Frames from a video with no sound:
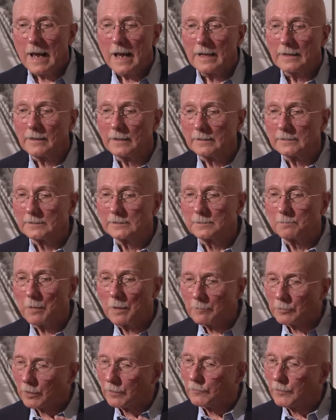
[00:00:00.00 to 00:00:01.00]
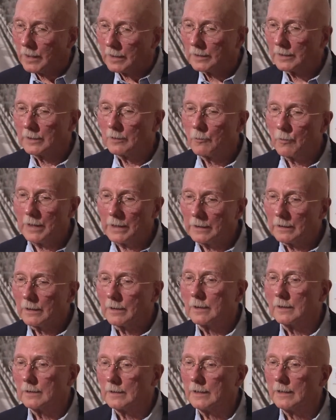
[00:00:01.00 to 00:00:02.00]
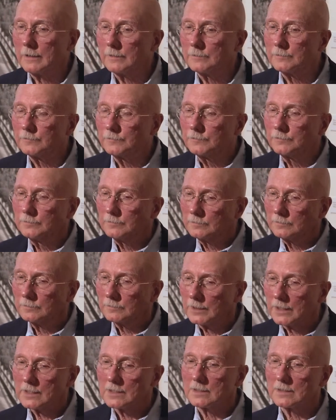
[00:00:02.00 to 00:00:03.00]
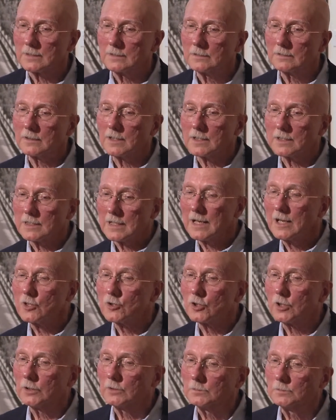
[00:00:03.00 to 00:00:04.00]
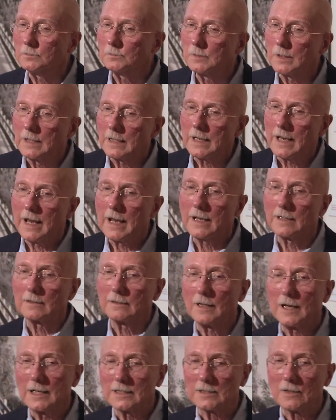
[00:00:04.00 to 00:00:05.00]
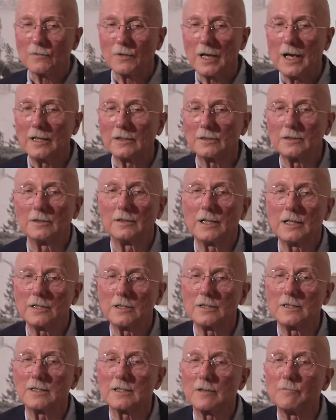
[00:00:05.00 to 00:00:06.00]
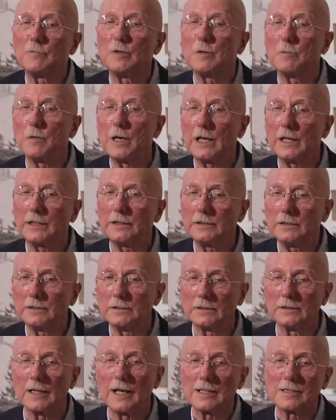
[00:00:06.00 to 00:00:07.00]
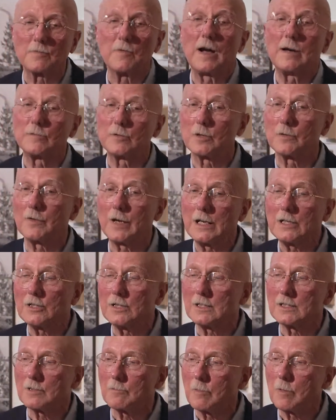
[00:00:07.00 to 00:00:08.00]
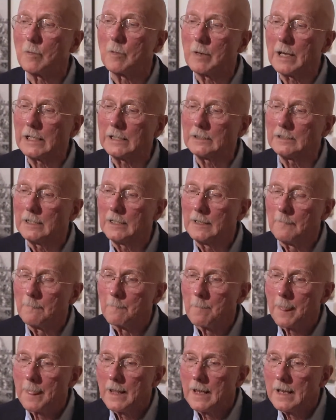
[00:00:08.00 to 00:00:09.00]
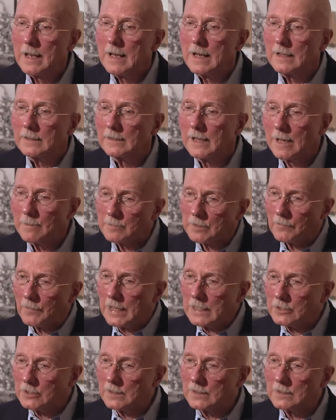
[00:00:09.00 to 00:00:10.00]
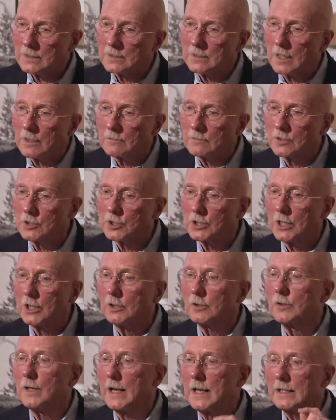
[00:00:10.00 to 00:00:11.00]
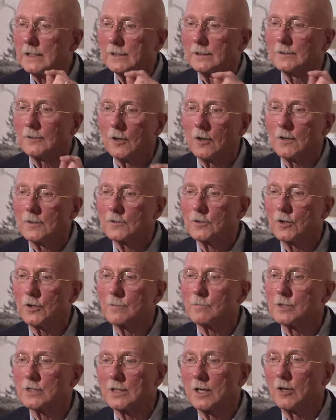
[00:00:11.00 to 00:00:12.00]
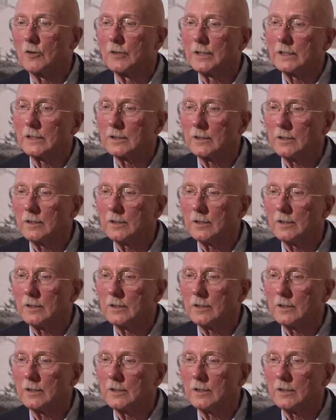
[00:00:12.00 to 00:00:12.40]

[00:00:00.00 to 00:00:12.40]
There's, people are very aware of this, this issue, and lots of calculations have been made, and lots of observations have been made. The observations don't show any long-term slowing at